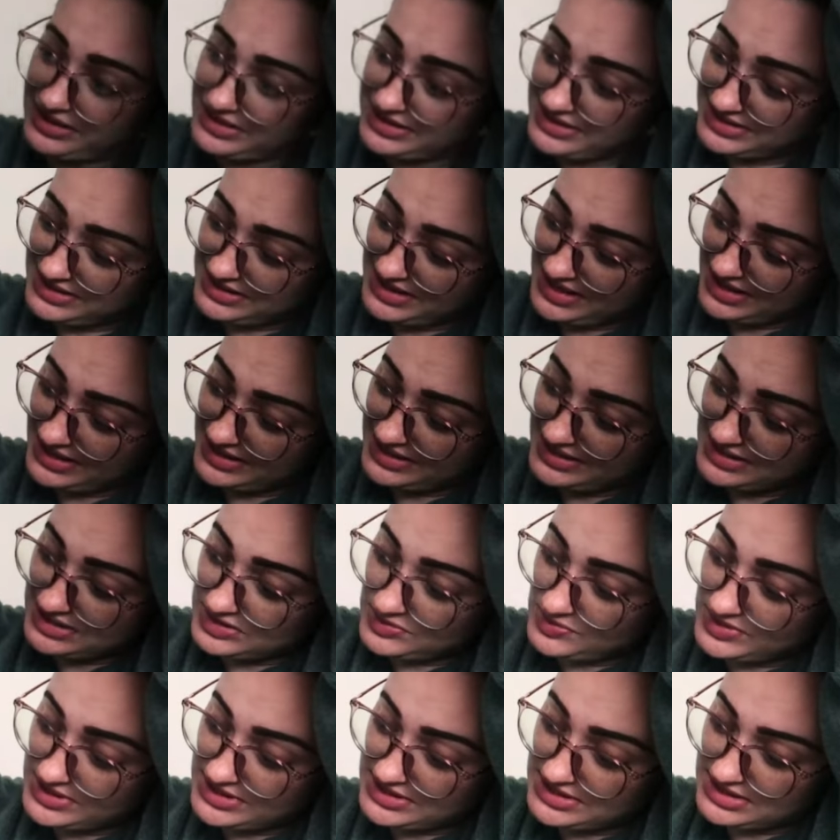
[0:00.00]
looks like
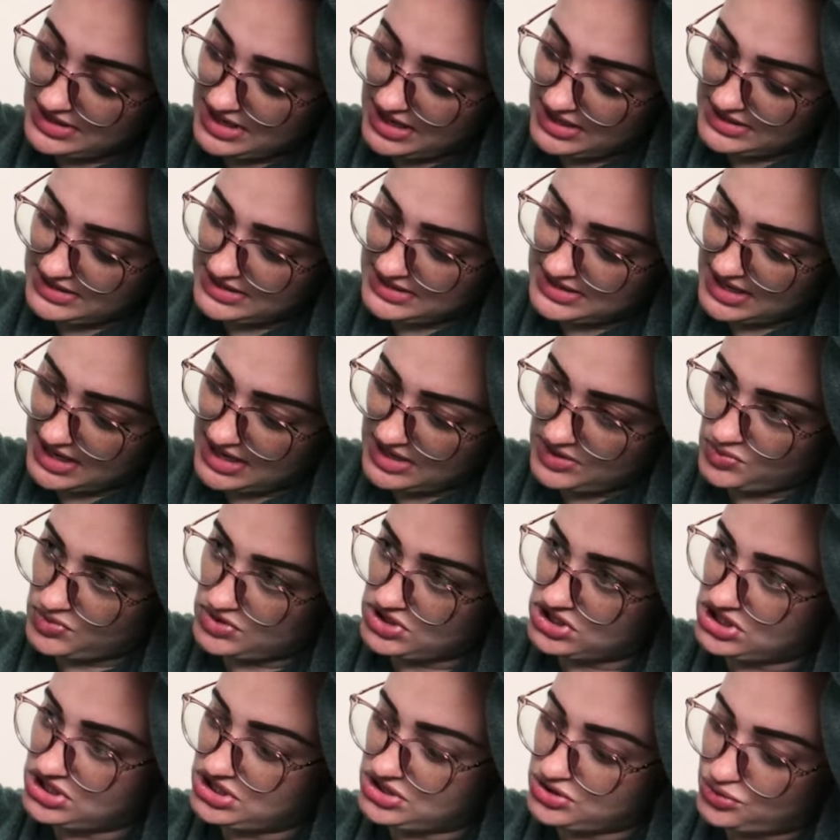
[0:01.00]
this one is not stained,
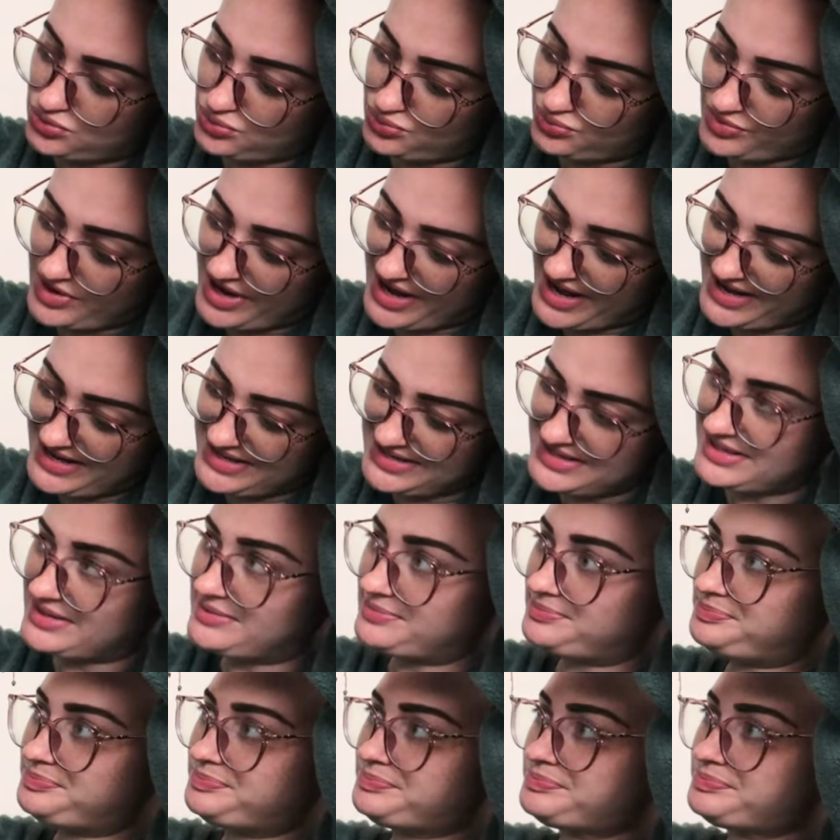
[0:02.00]
which is great.